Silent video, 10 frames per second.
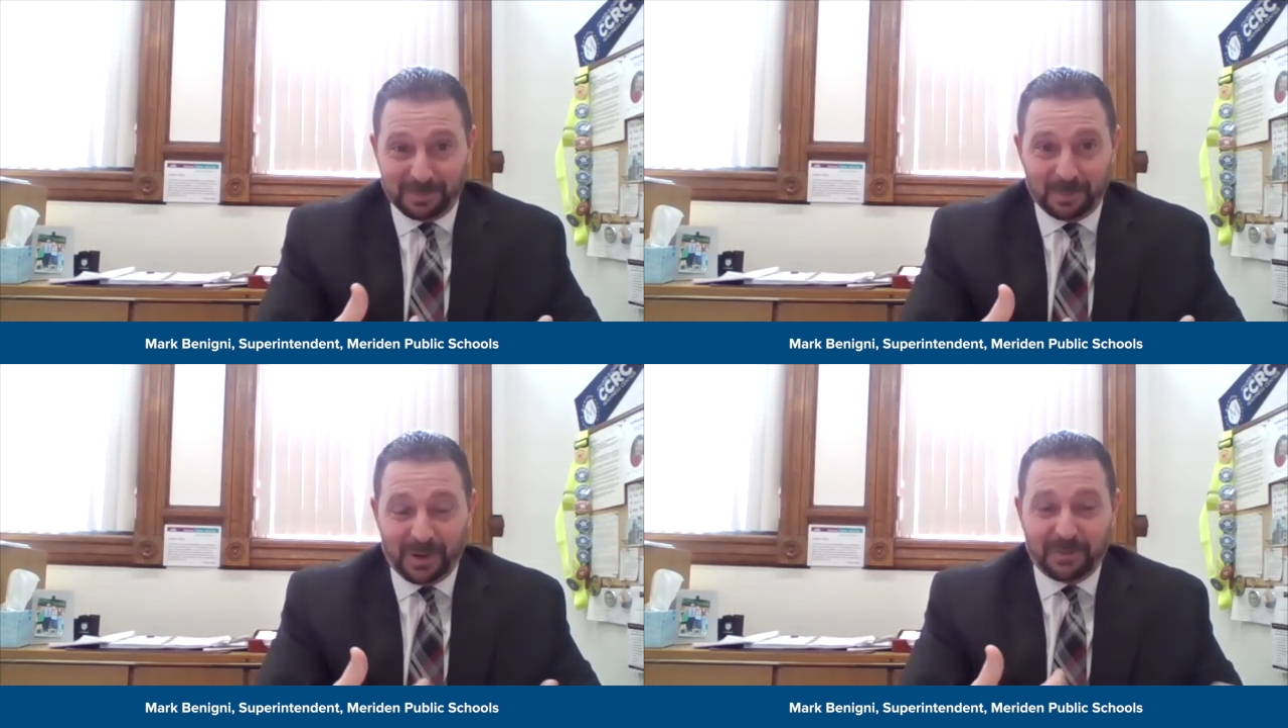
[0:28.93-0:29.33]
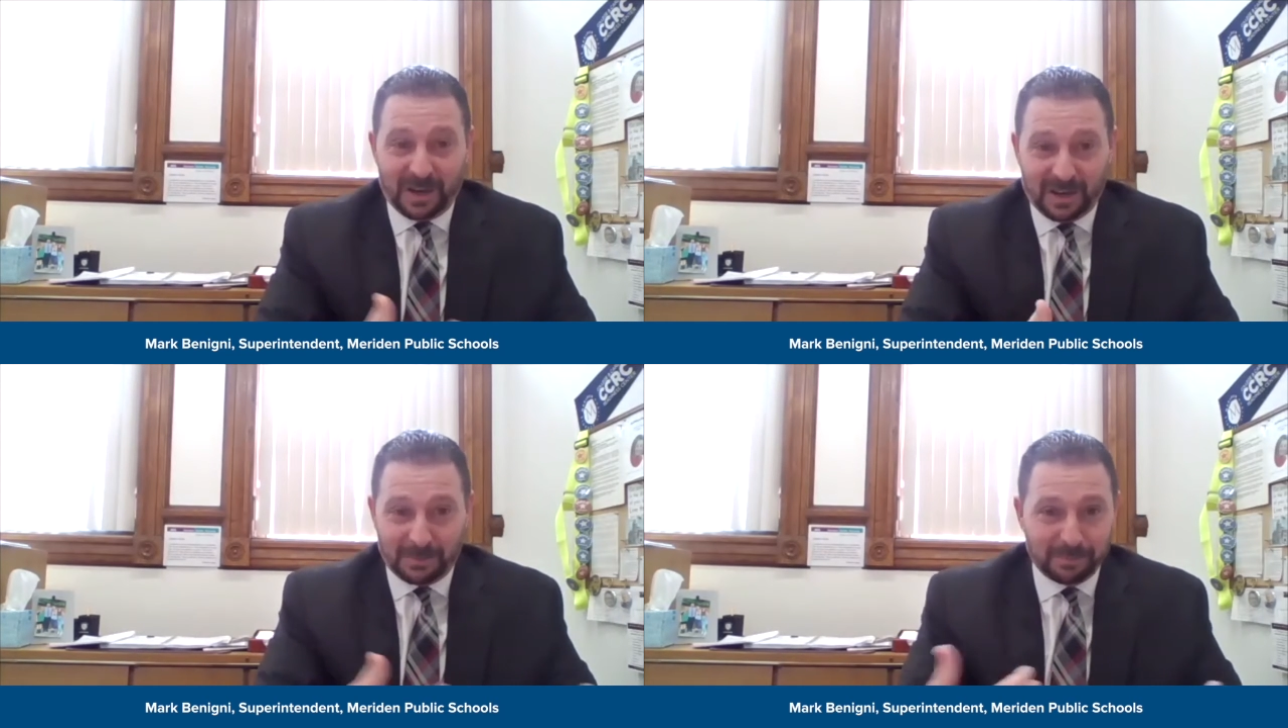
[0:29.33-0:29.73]
one of
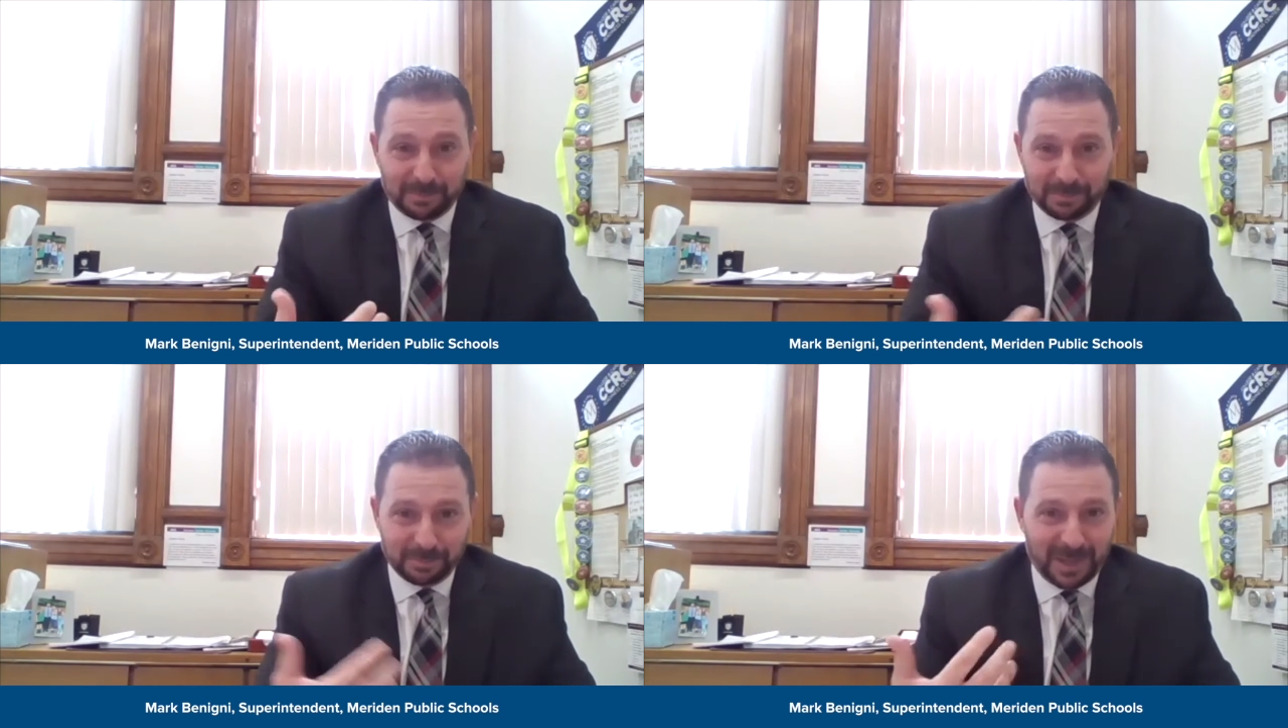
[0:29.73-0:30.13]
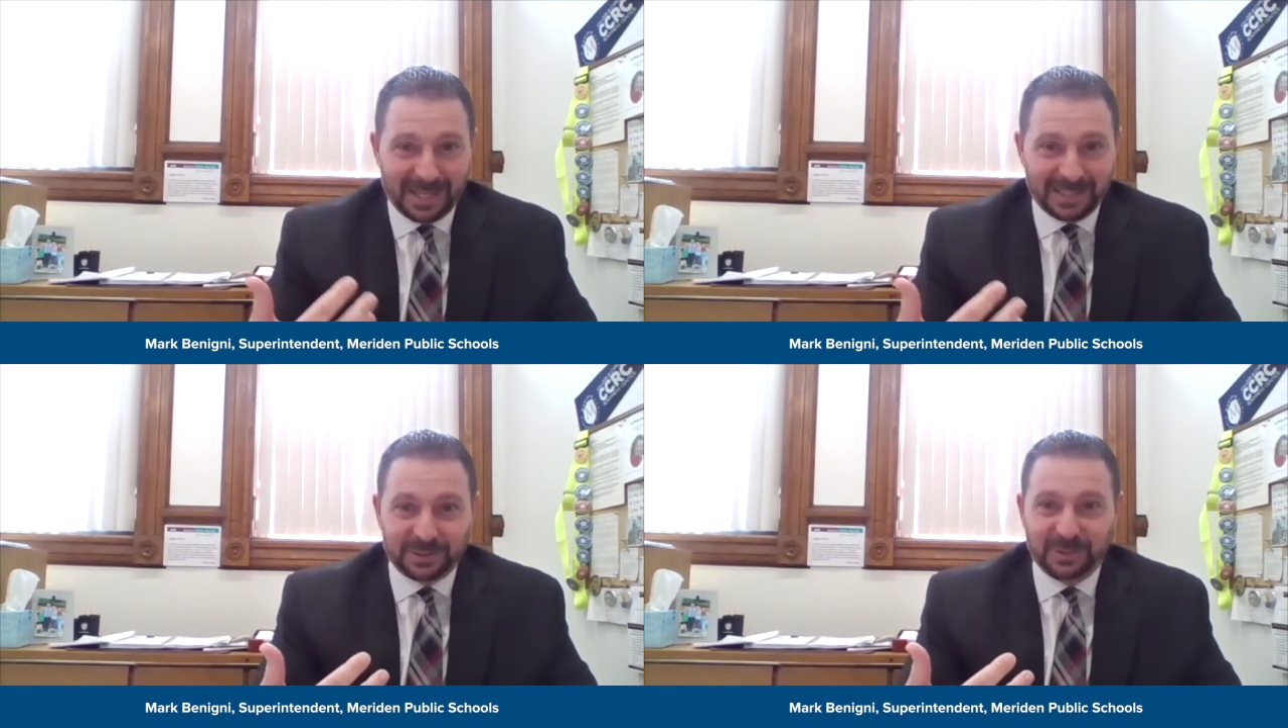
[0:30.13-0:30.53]
our
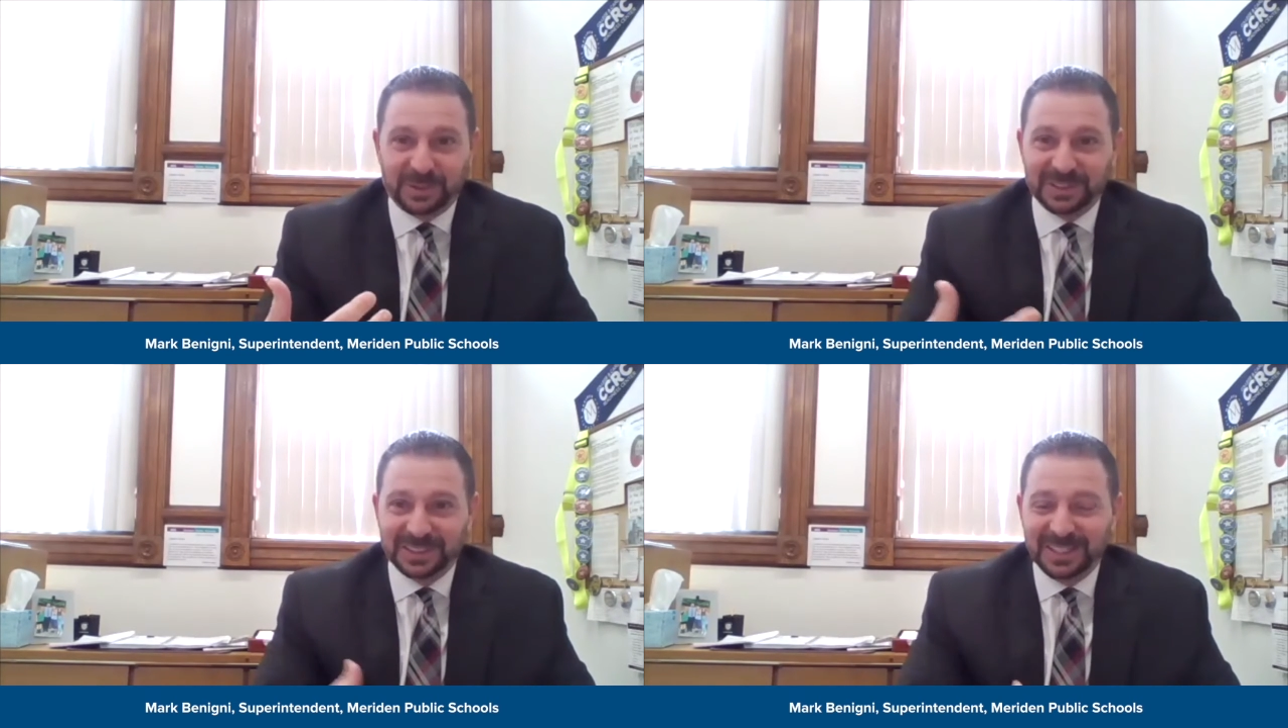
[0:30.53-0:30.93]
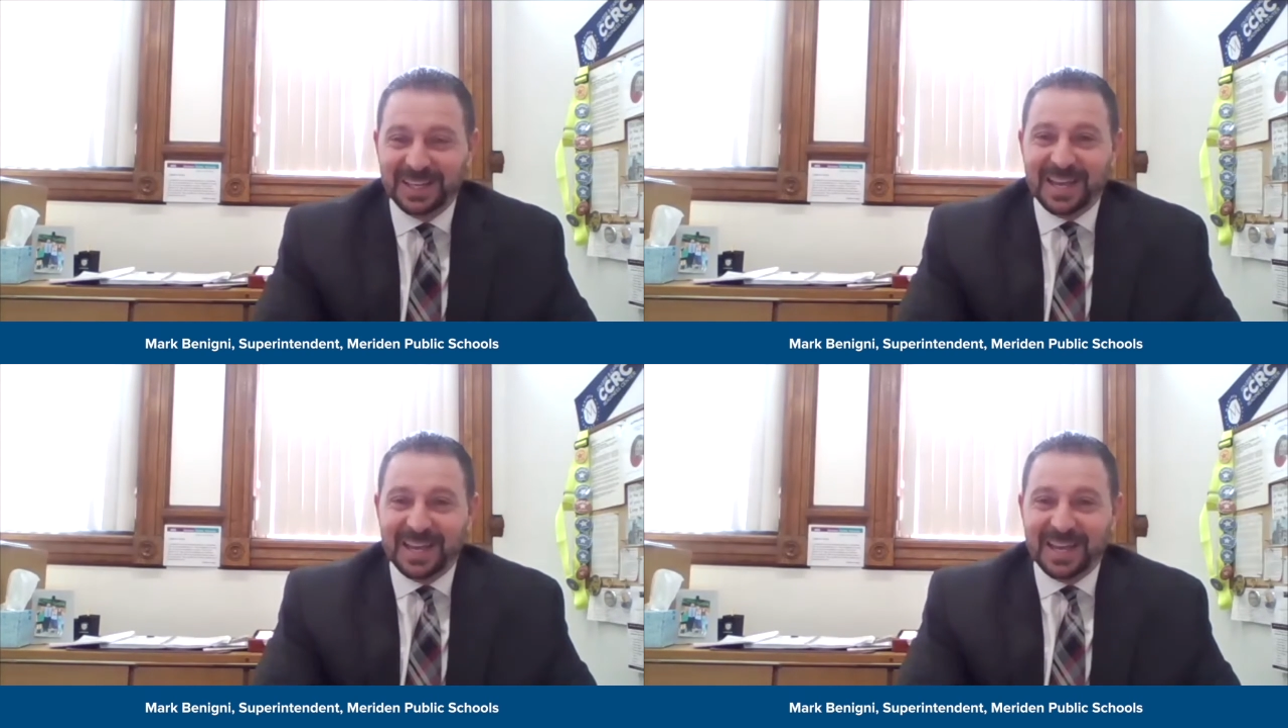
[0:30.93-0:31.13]
high schools